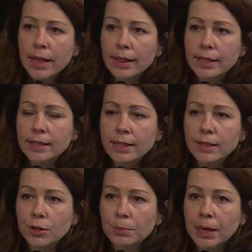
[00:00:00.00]
This is
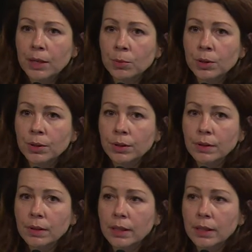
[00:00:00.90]
not a bad word.